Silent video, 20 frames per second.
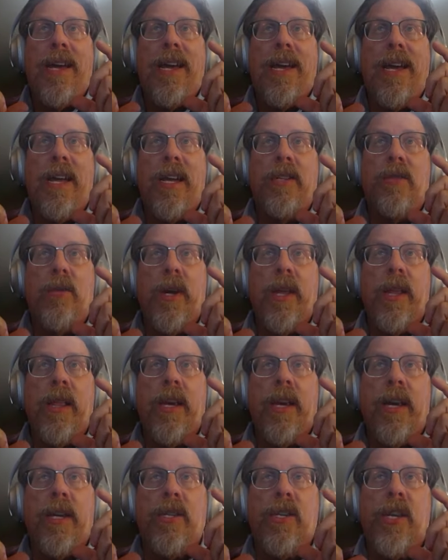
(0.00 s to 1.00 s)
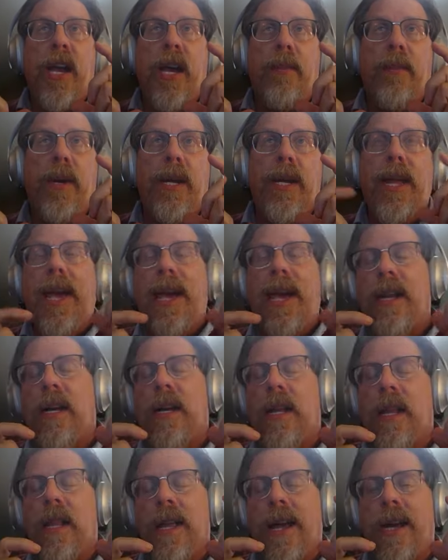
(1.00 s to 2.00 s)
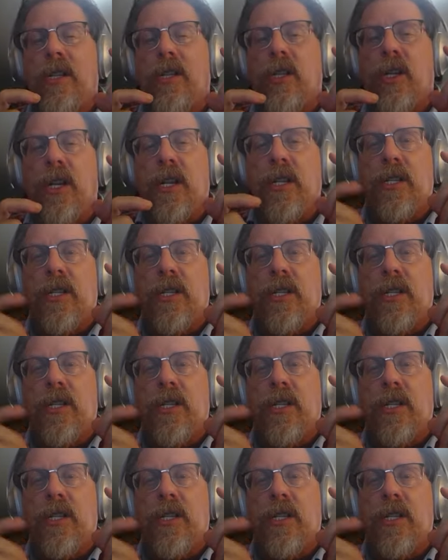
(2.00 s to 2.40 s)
is really a statement and a collection.